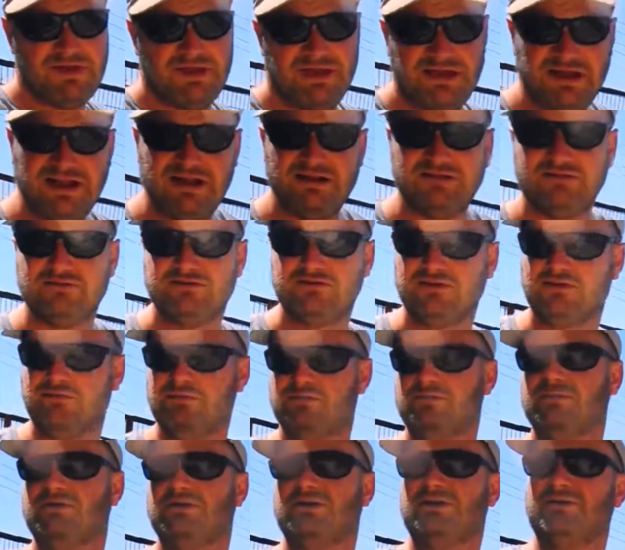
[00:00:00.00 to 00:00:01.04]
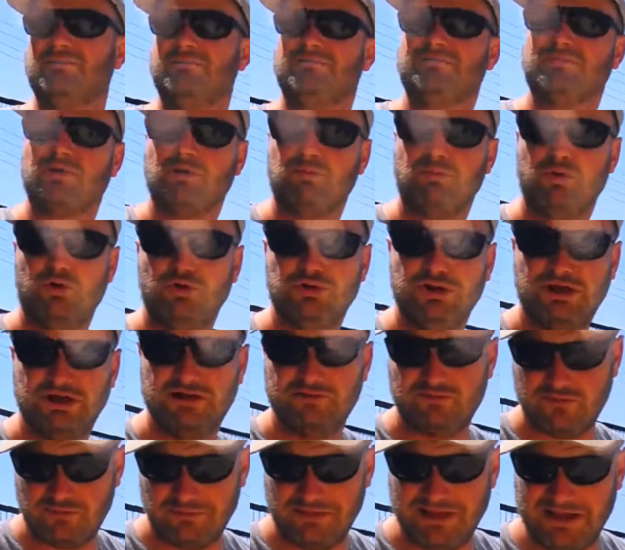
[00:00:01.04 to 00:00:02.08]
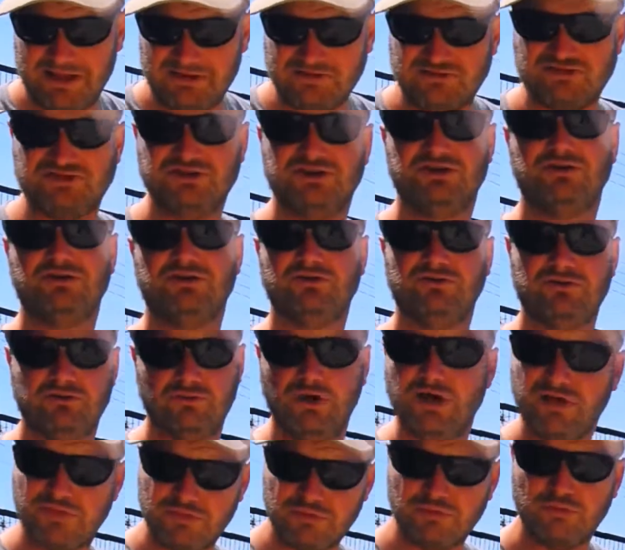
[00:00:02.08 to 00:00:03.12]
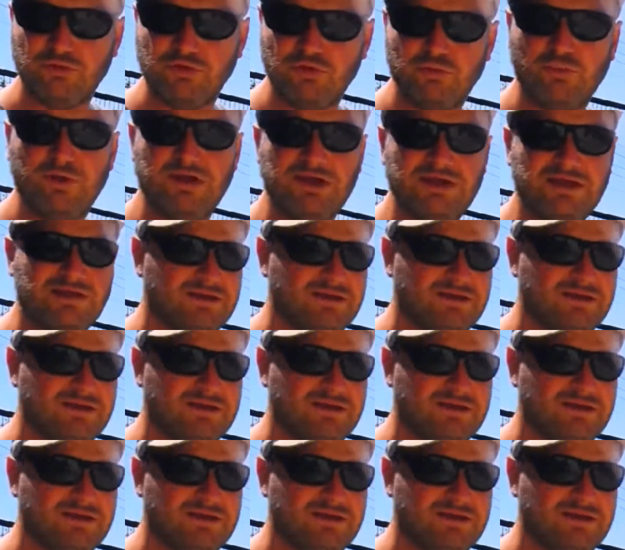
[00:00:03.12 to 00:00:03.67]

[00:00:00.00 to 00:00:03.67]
It had some mold on it from last year, so I threw it away.